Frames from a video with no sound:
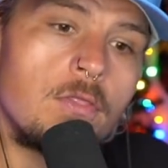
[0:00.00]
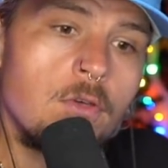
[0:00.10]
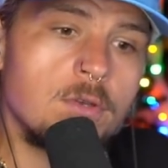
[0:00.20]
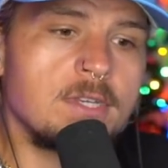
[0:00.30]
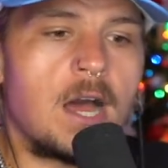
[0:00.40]

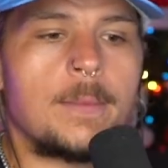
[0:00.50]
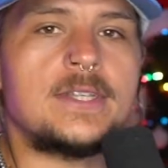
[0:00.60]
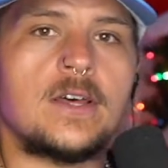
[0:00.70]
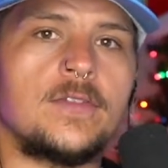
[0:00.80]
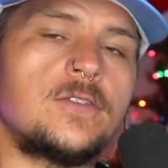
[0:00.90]
those
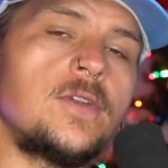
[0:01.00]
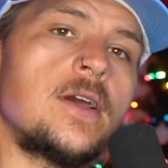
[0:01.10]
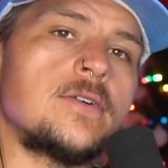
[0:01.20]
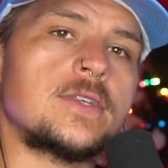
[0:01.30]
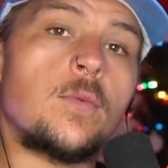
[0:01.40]
comments on this video,
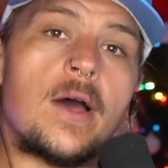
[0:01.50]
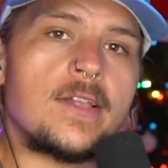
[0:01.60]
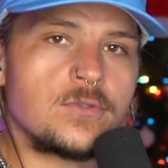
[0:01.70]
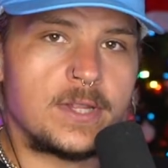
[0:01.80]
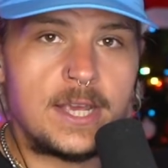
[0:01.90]
I was like, wow,
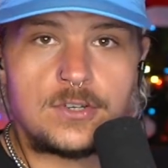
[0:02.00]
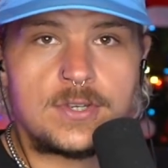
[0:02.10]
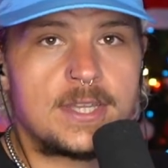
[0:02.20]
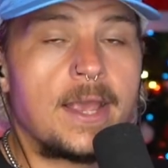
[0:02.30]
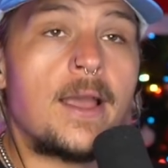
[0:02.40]
that's really
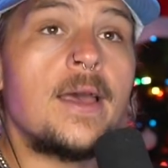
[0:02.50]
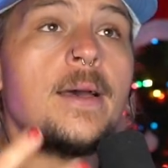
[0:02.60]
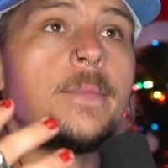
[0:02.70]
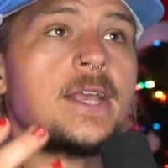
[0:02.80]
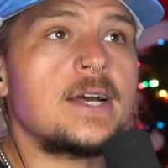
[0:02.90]
interesting
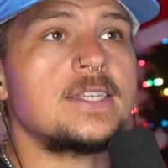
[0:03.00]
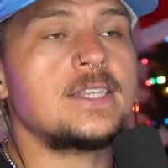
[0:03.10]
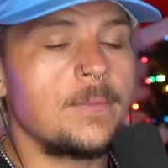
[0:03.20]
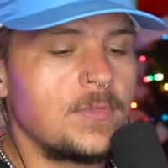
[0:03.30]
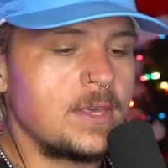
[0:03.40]
because
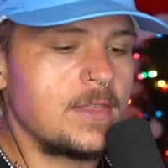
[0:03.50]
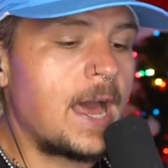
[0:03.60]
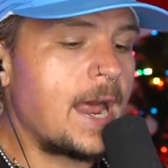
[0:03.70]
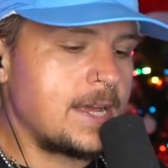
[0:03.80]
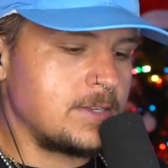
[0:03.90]
something
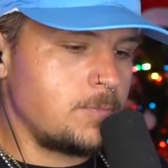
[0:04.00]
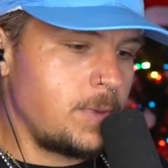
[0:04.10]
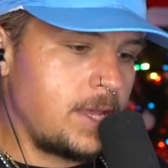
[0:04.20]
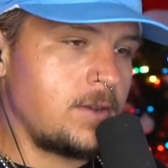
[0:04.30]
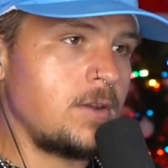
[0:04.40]
that has
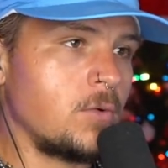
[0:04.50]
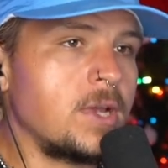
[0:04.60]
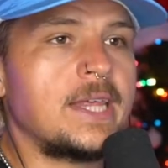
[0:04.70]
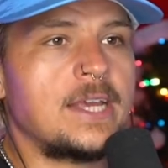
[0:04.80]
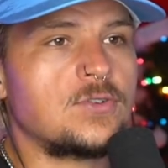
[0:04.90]
been
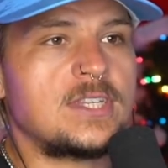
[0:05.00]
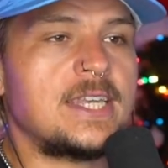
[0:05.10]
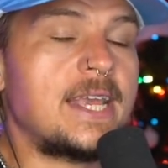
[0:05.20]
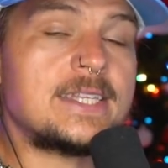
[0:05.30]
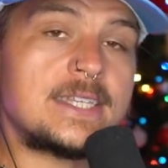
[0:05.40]
really
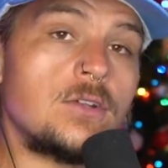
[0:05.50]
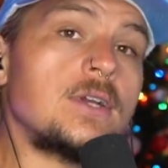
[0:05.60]
interesting and still